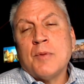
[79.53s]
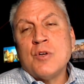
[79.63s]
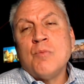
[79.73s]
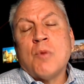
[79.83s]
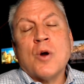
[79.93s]
a
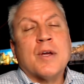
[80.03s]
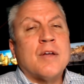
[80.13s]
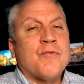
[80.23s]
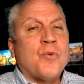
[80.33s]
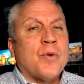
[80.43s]
new
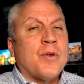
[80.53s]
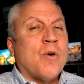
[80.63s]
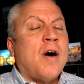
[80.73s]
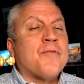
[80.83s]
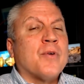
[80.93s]
market for their
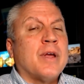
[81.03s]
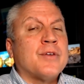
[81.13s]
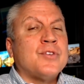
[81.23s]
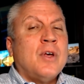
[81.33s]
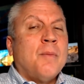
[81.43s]

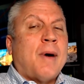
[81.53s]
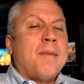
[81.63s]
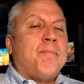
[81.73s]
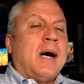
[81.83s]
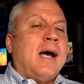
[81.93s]
offerings by
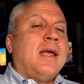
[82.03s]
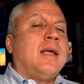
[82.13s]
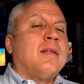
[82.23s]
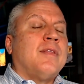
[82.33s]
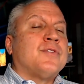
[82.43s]

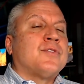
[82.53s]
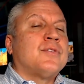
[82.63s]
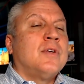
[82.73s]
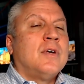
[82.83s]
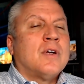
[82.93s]
buying this
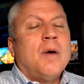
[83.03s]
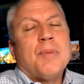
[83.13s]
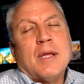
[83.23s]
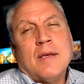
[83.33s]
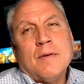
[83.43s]

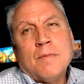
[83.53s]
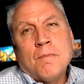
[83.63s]
company